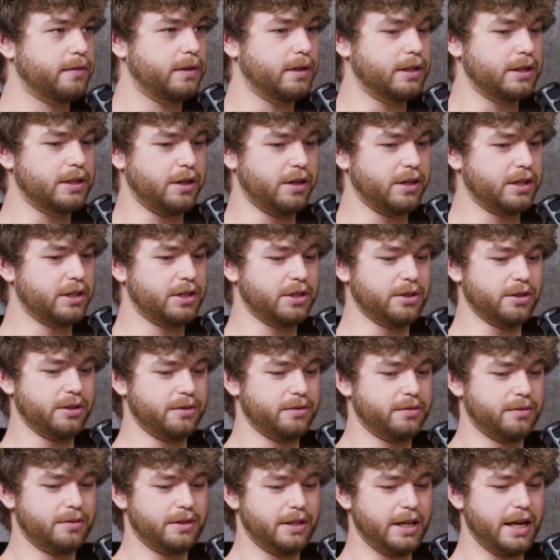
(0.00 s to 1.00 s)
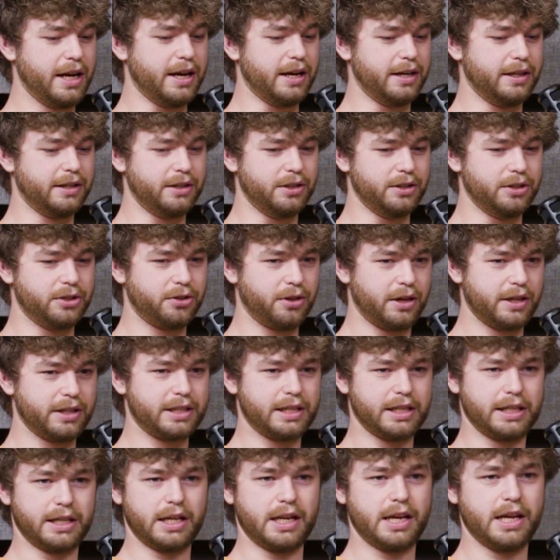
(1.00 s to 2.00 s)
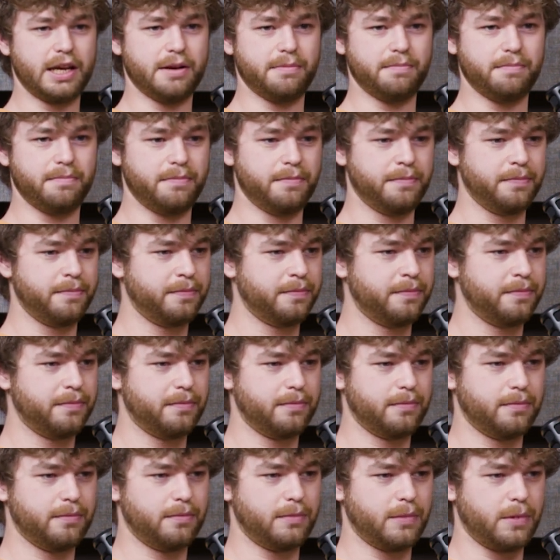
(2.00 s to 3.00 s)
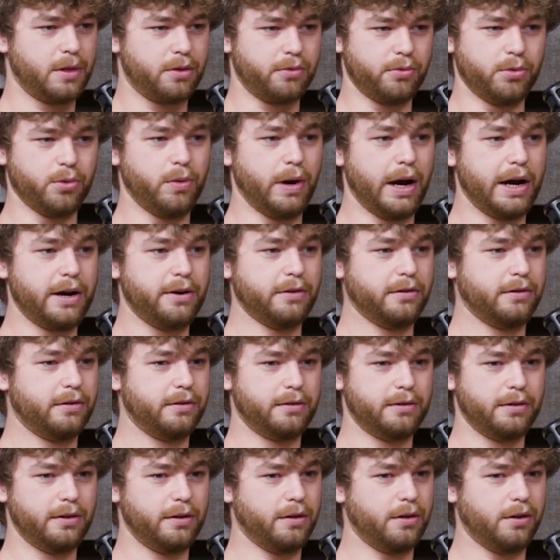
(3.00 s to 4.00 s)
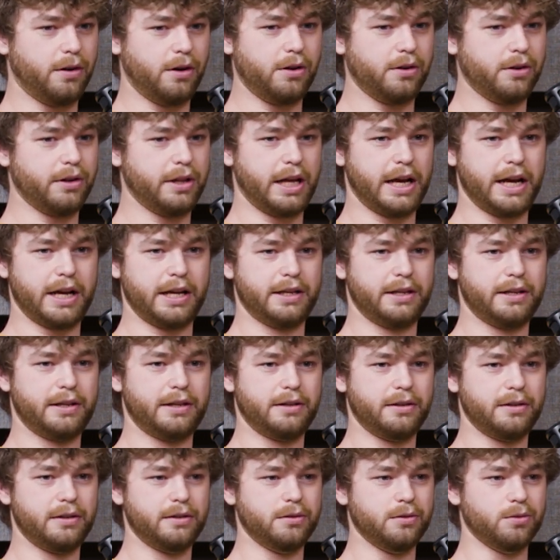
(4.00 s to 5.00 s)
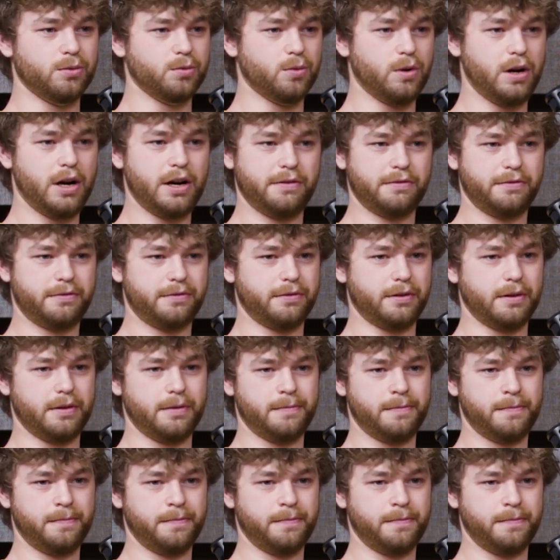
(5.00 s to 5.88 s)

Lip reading: As long as you're trusting in Him throughout all that rough